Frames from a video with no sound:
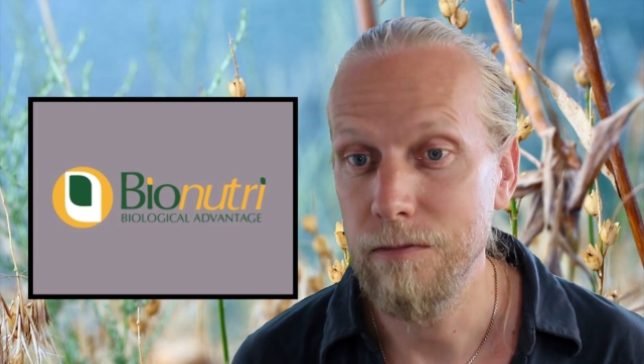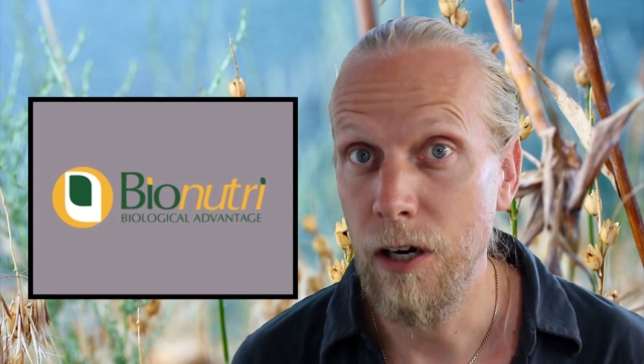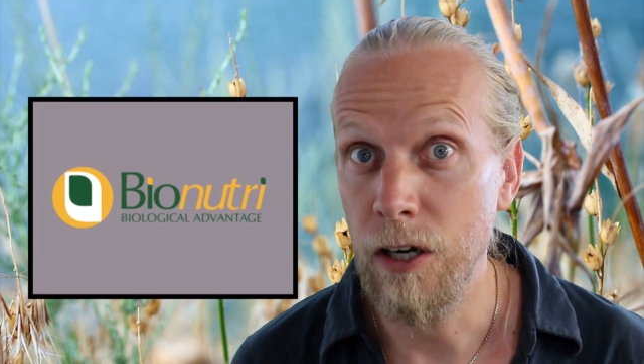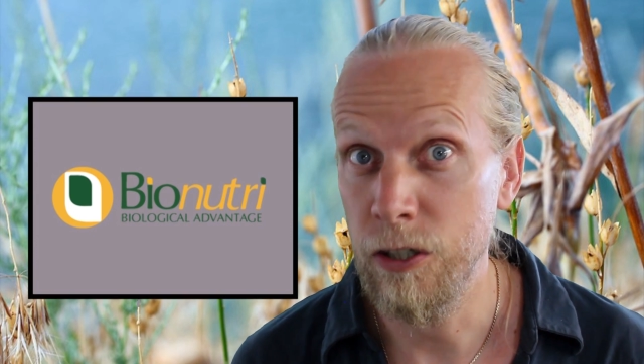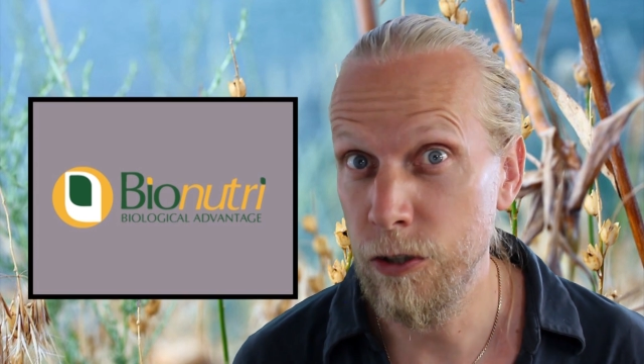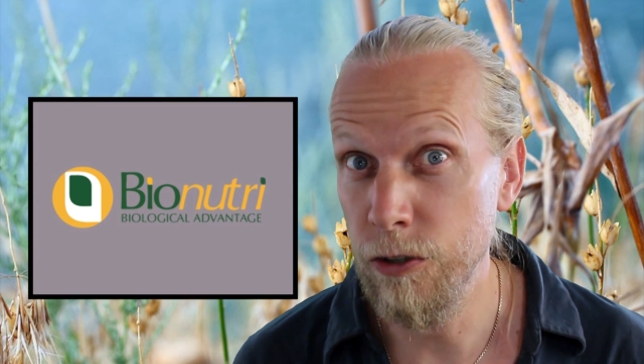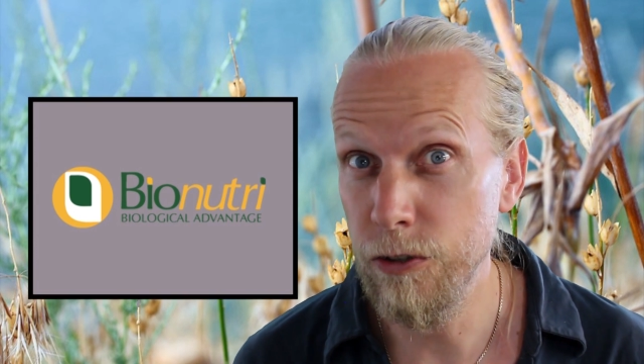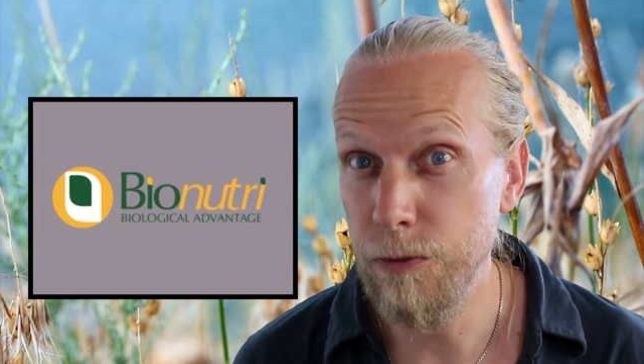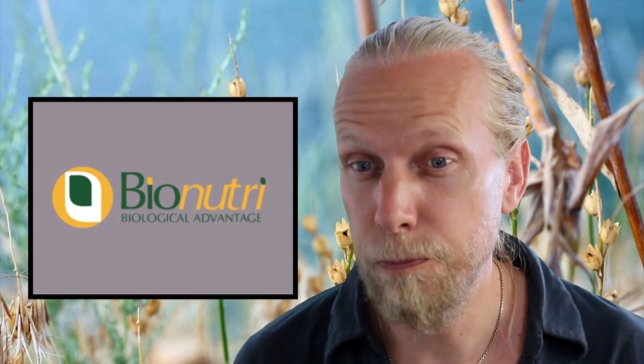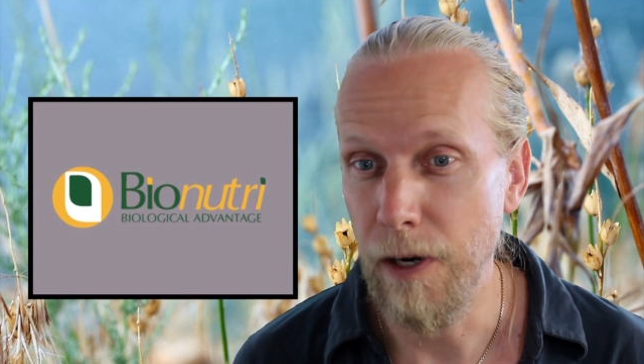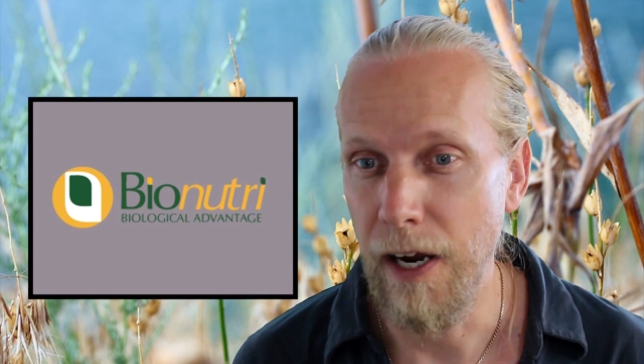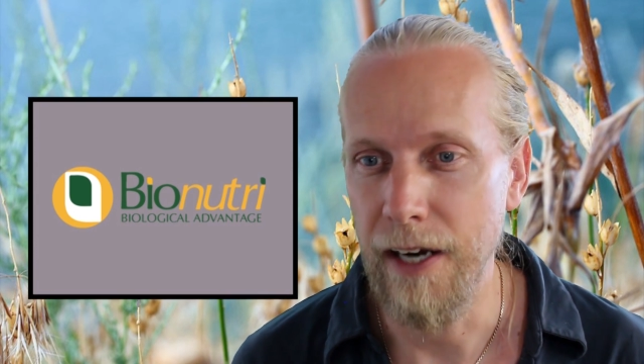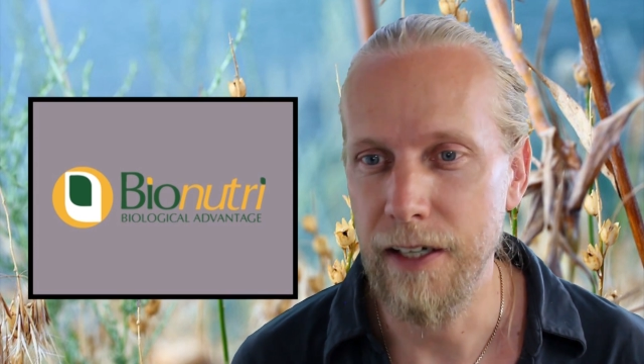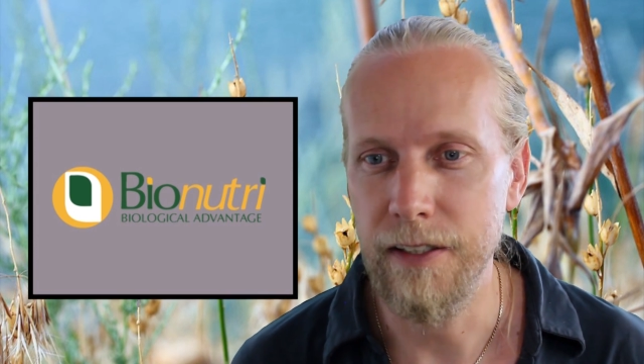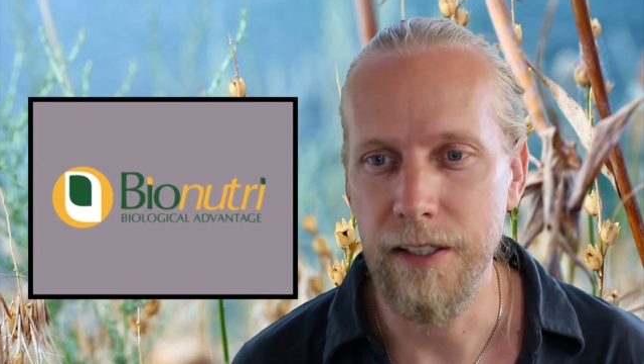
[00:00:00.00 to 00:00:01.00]
a good
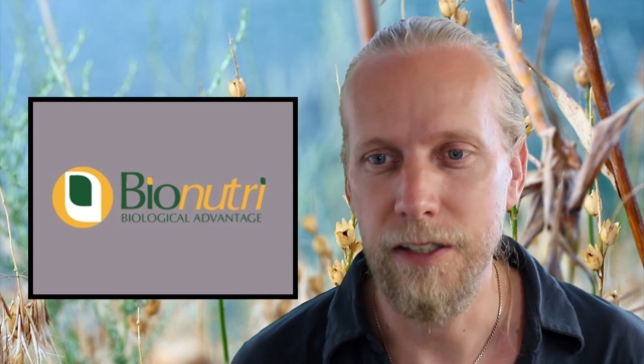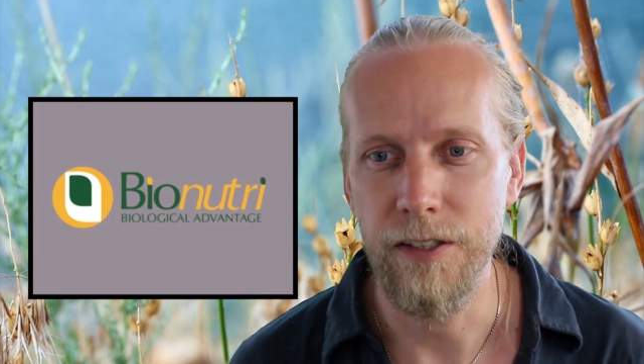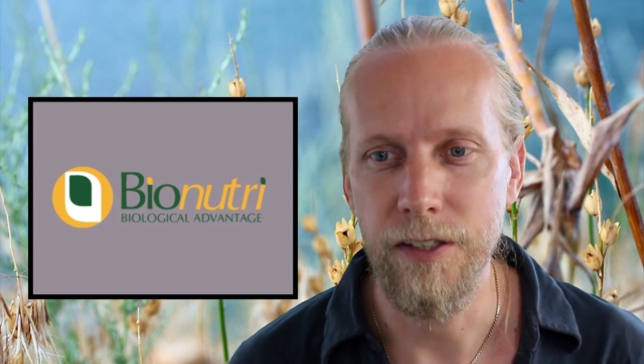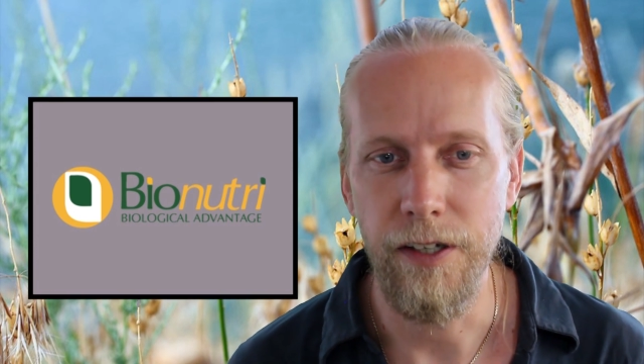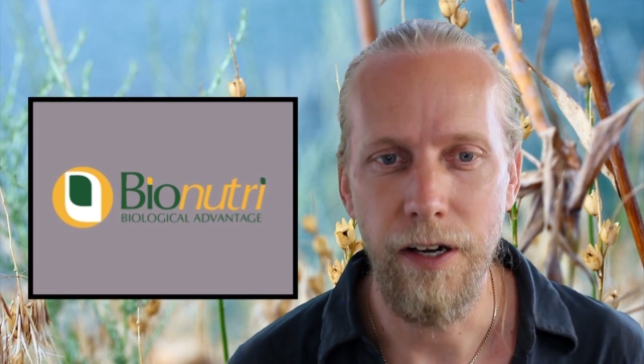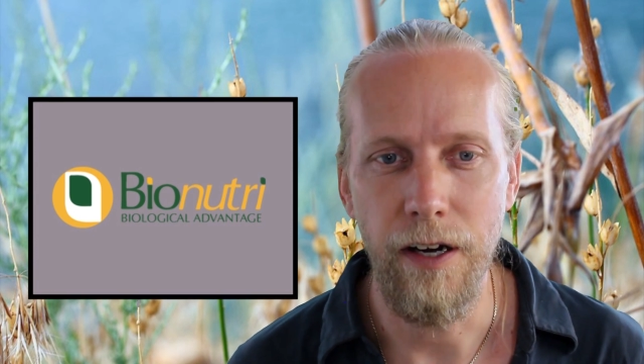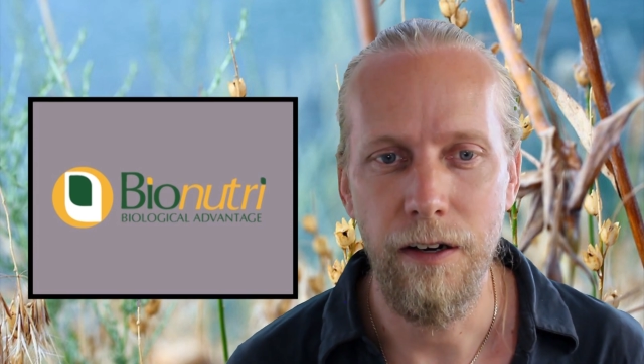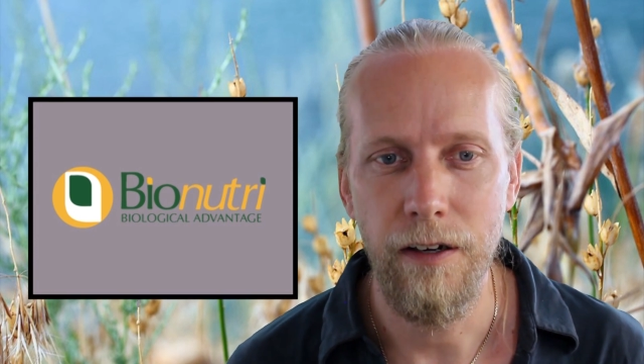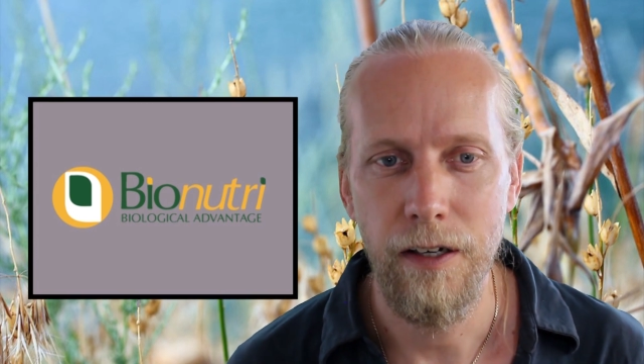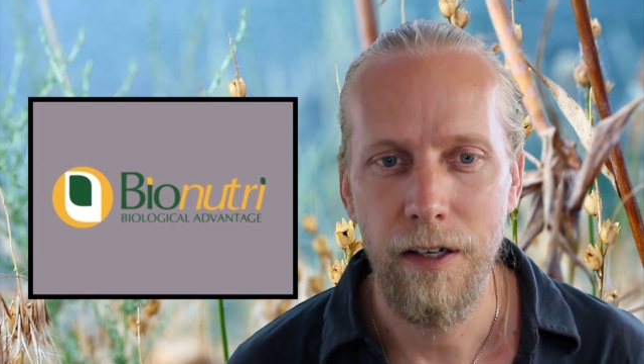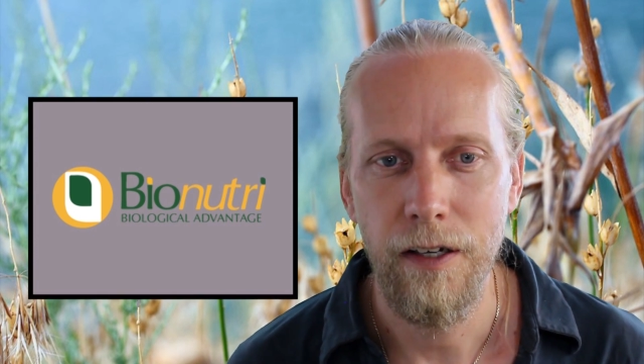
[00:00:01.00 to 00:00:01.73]
practitioner